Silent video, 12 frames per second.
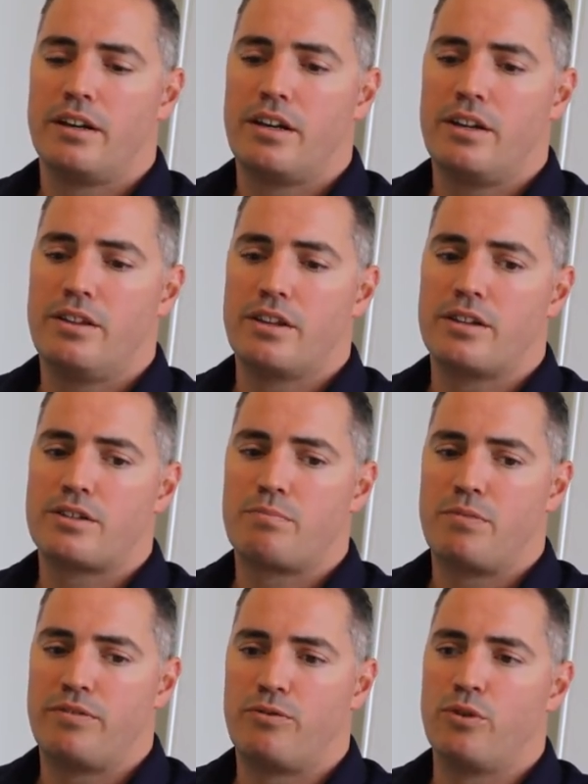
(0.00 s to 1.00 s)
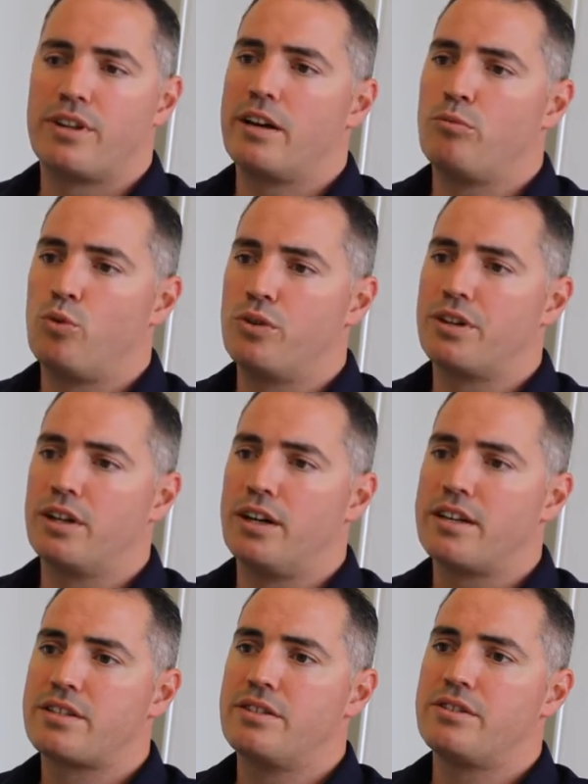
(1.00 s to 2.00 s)
in that before they award the
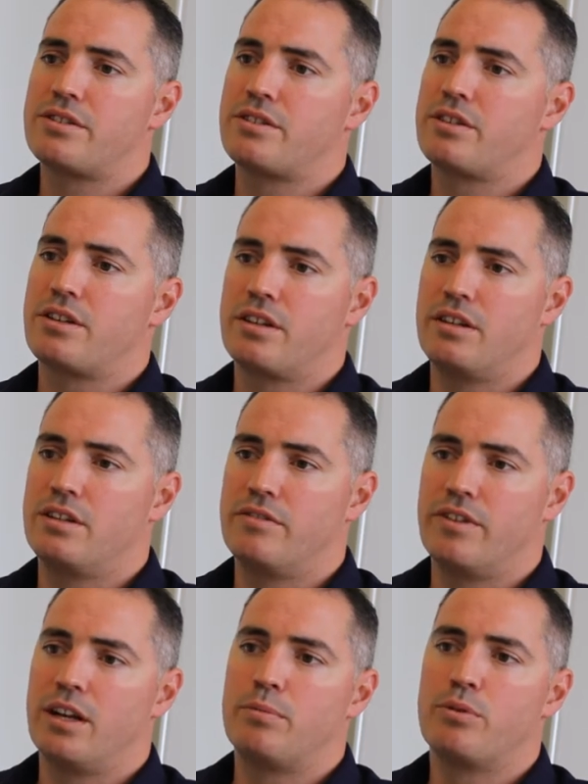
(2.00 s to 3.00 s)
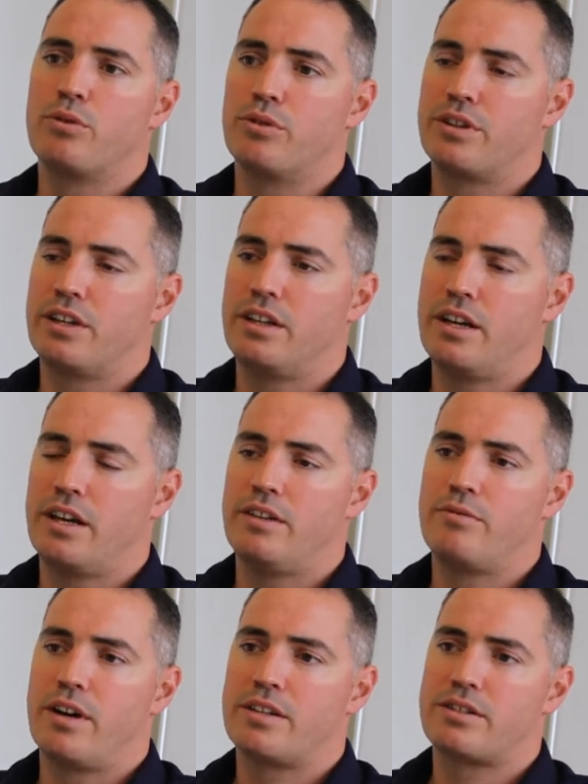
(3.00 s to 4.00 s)
licence, the developer or the
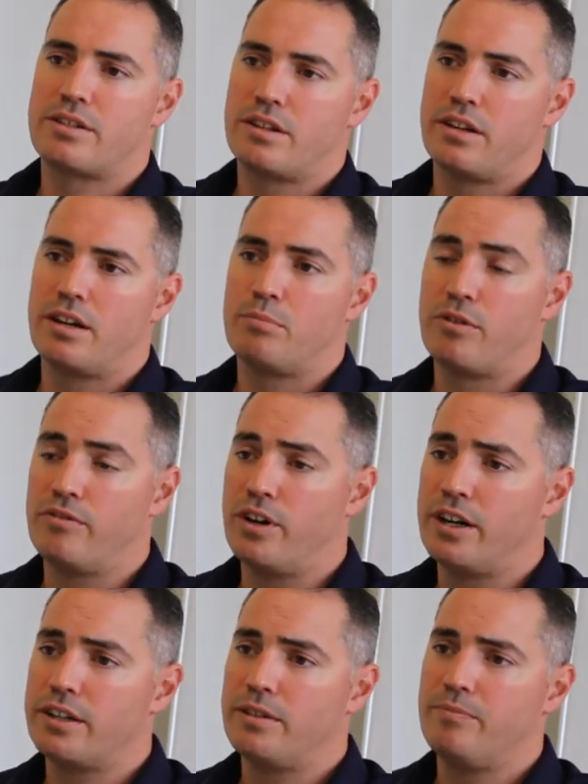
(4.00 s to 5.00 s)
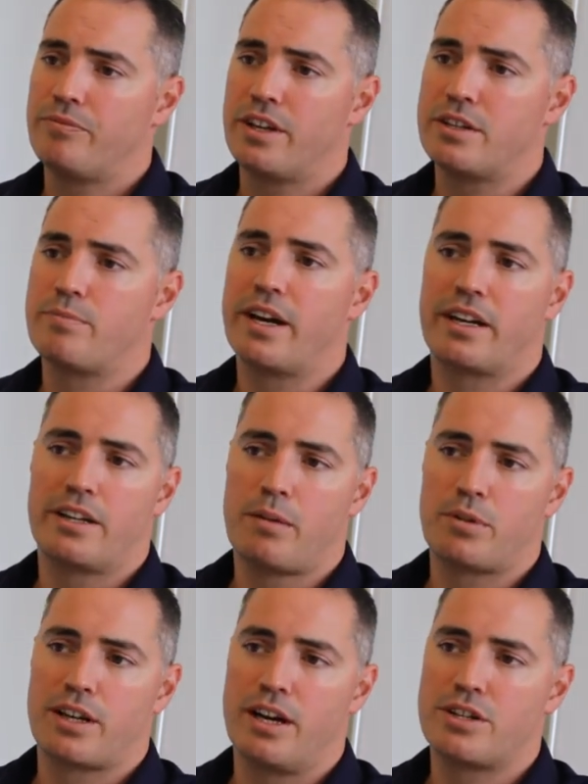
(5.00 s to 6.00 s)
NRAS provider is making an
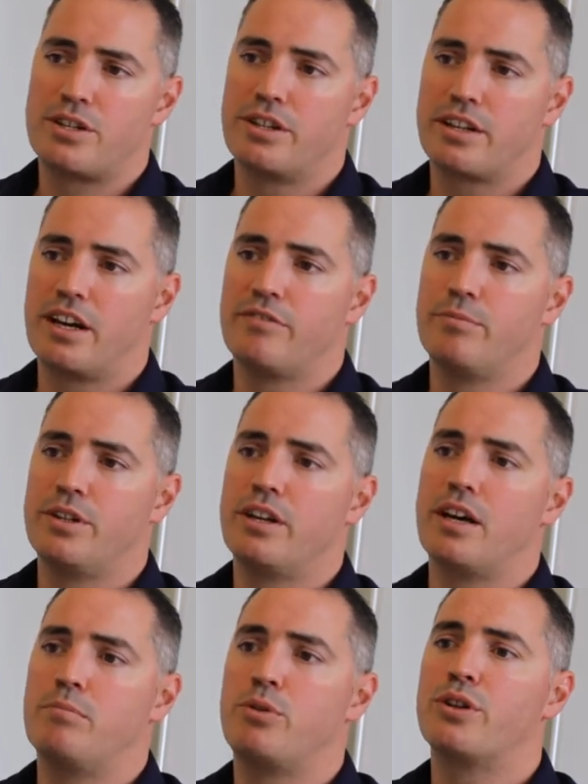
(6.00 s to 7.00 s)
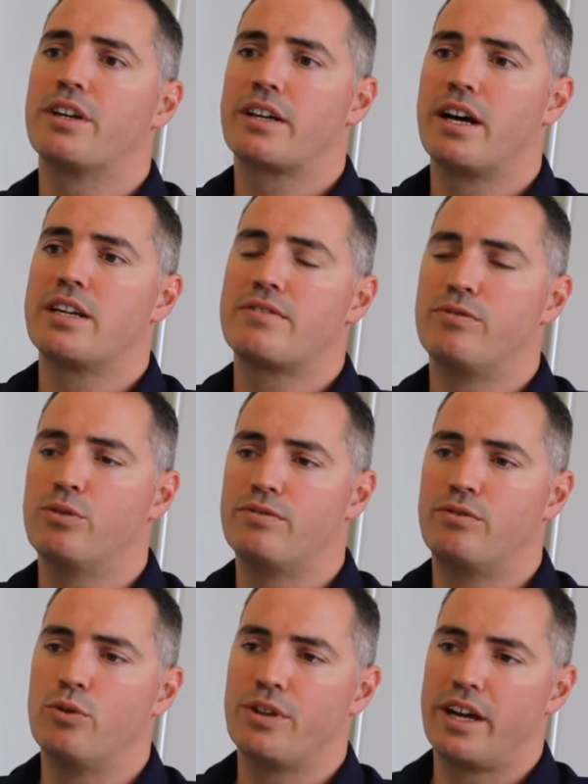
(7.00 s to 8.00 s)
application to the government and putting a case forward
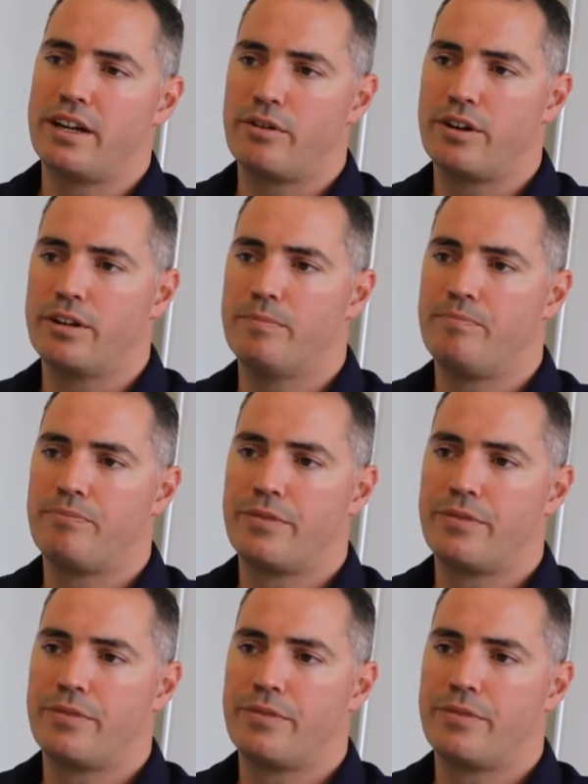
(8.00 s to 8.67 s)
for that area.